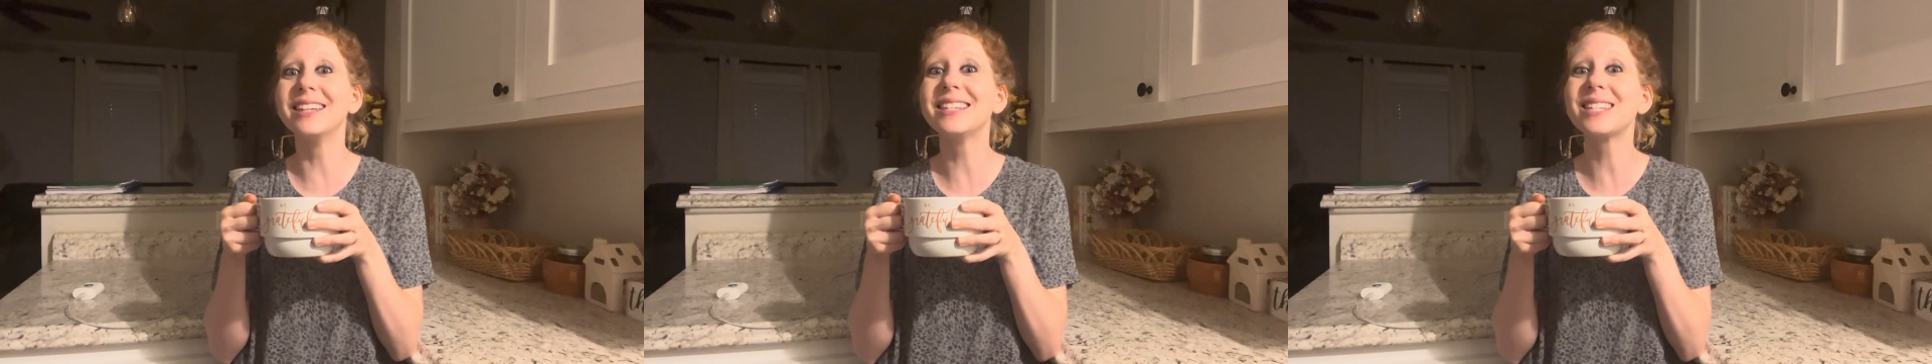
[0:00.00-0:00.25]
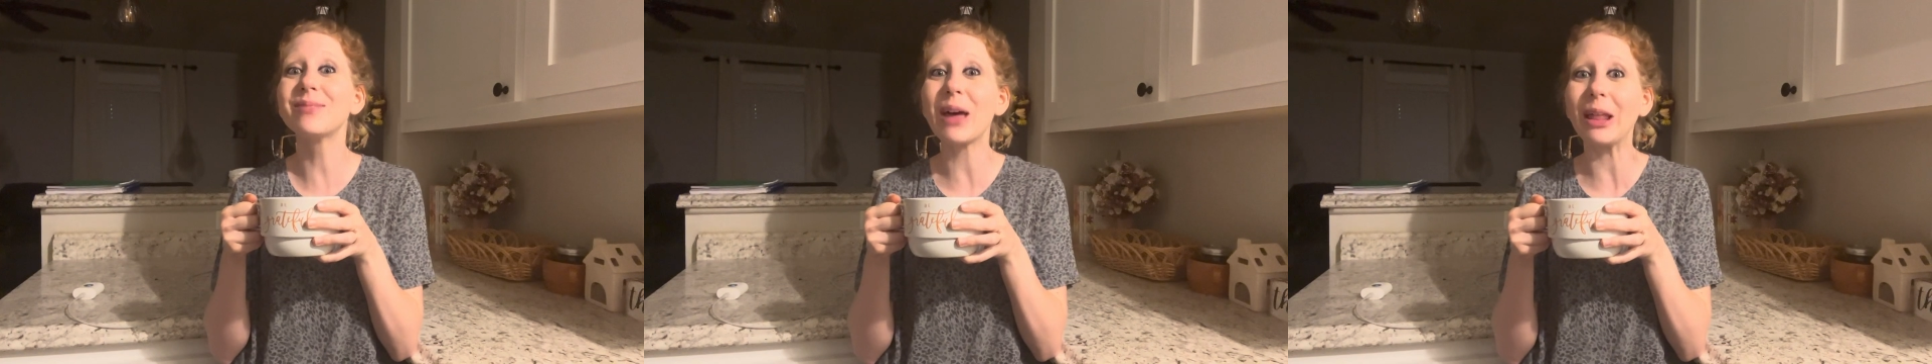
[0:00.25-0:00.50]

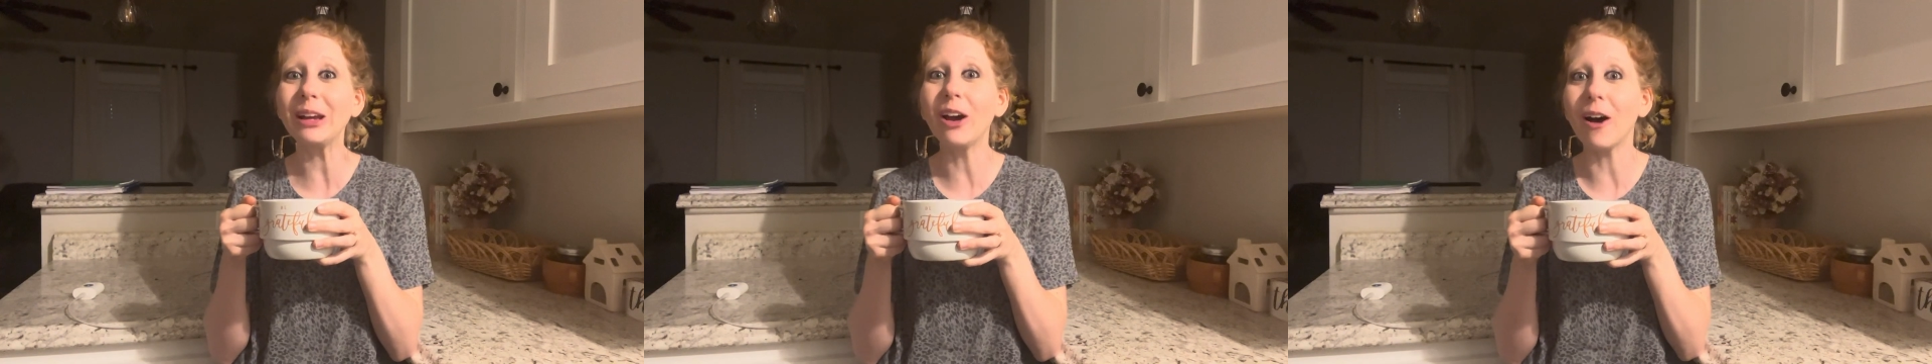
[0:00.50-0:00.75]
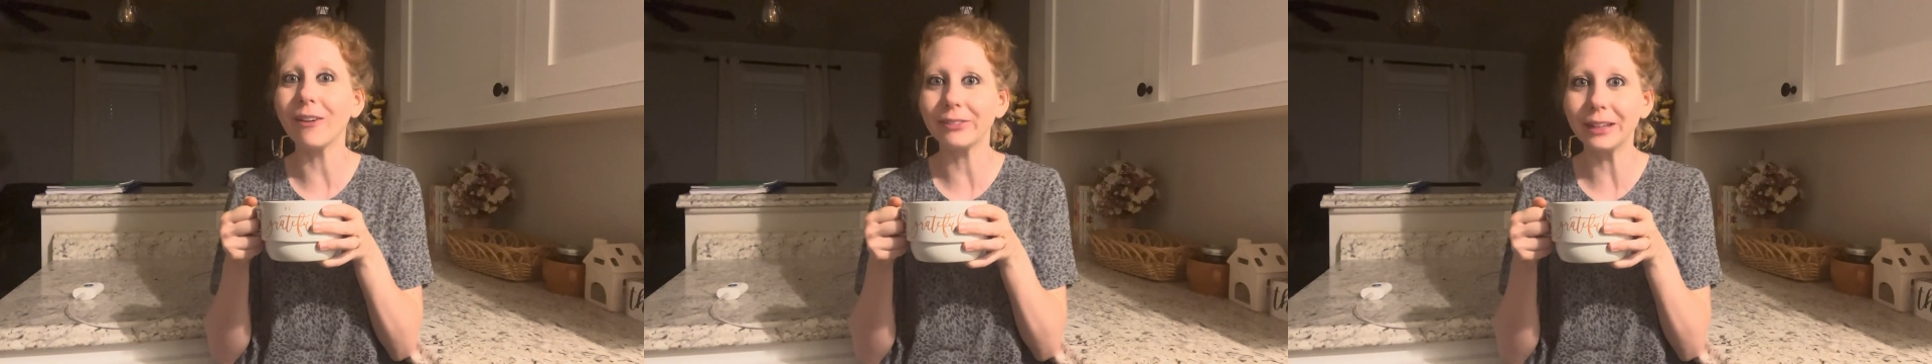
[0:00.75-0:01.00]
smelling
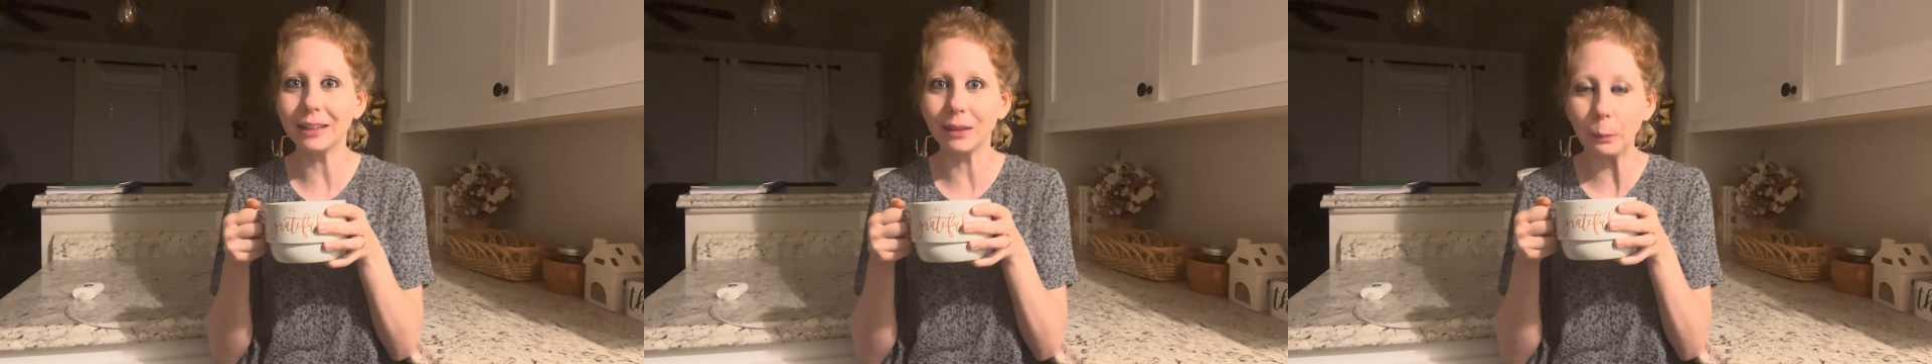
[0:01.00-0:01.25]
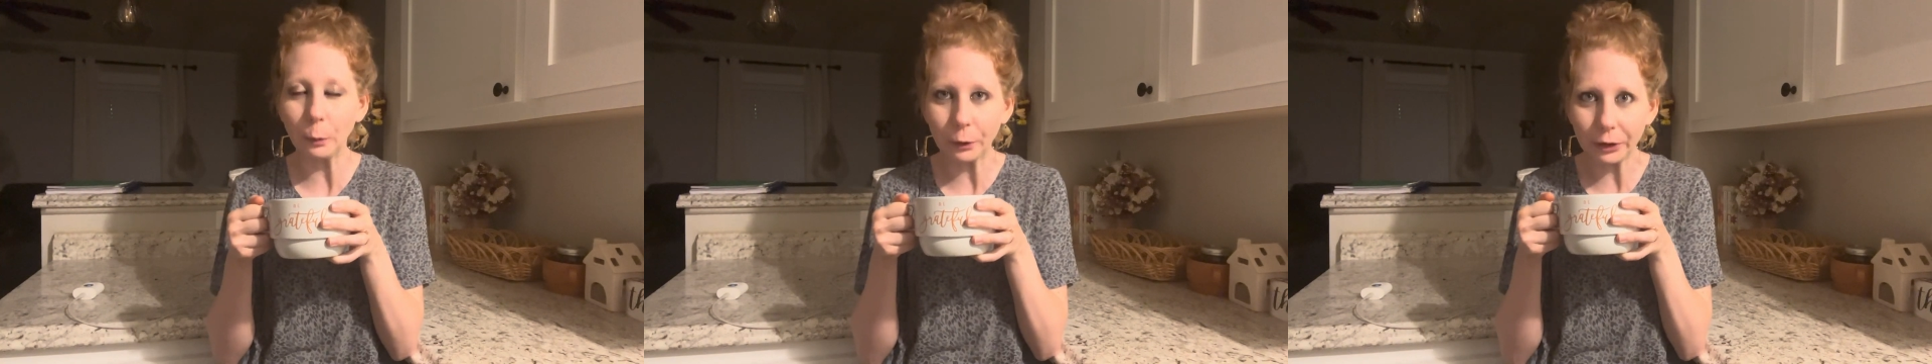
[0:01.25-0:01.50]
coffee in the
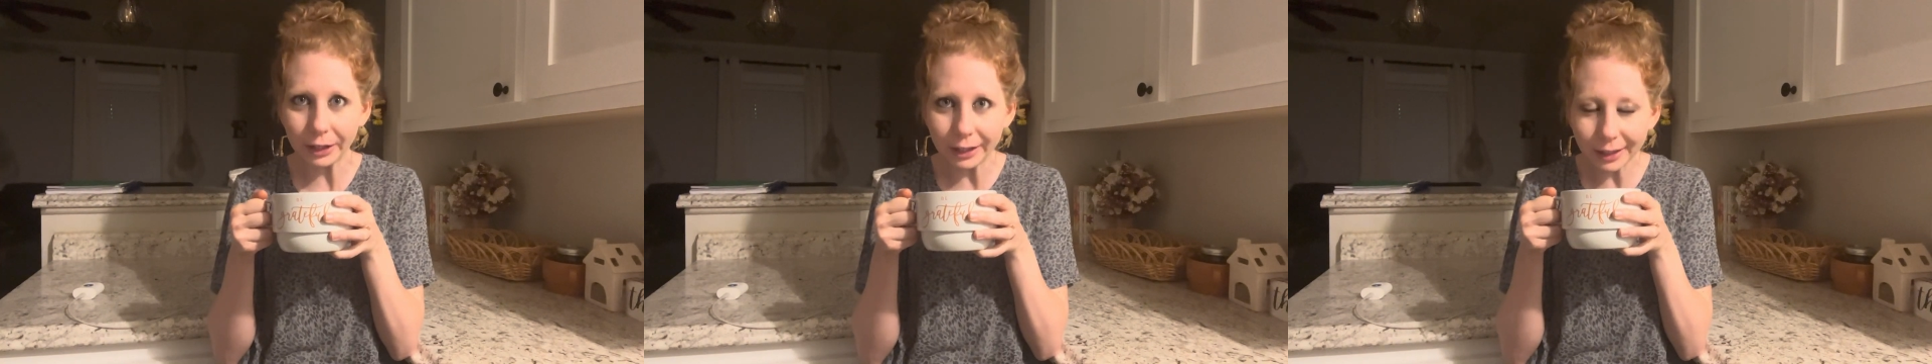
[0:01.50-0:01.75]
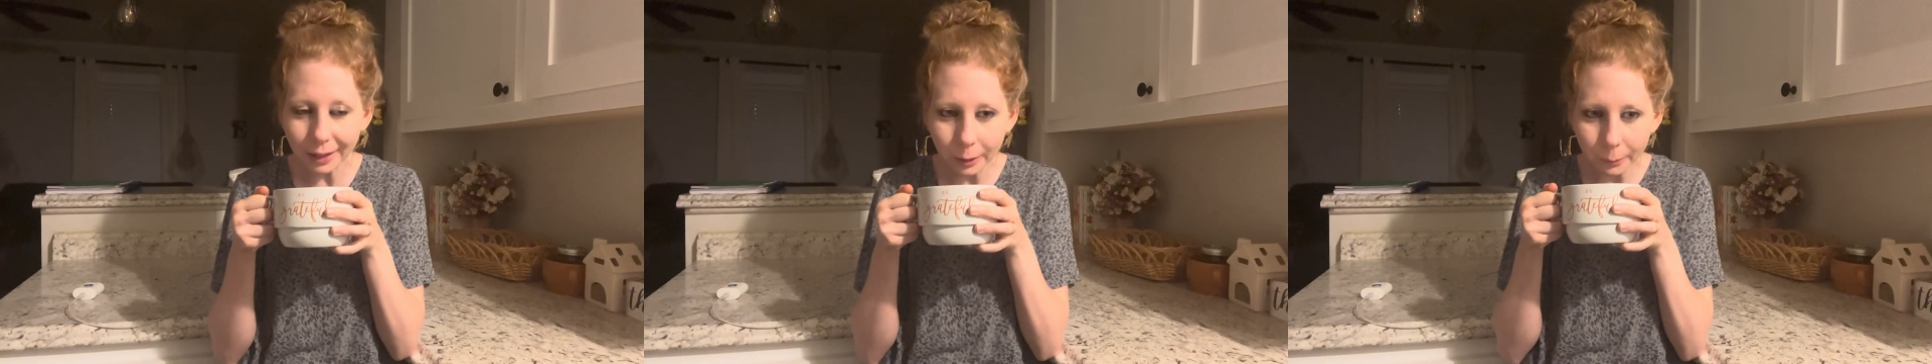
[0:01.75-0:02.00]

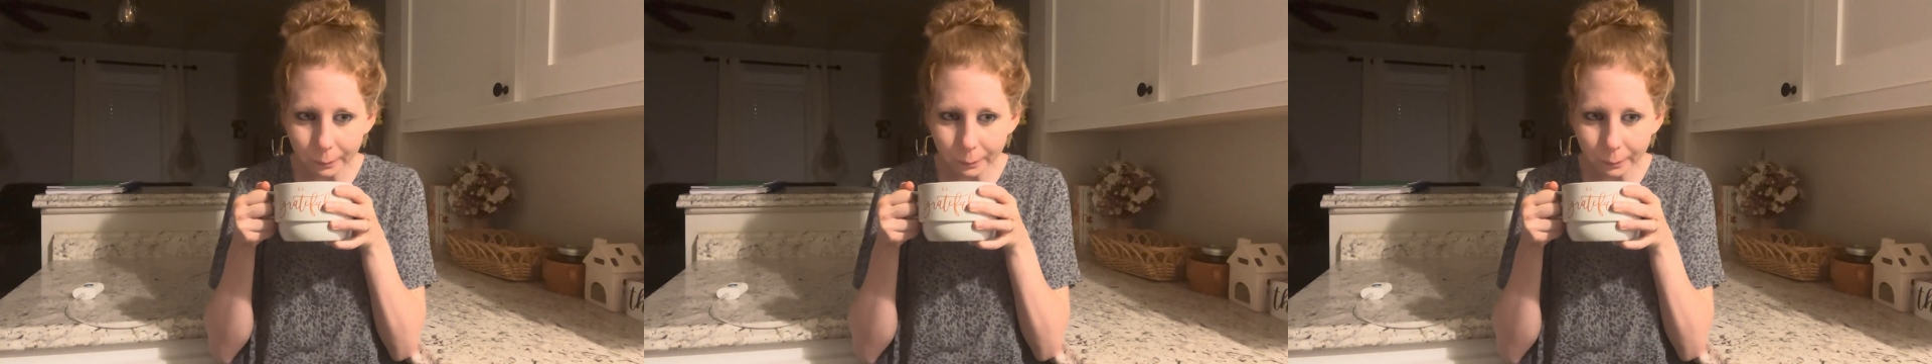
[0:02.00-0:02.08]
morning.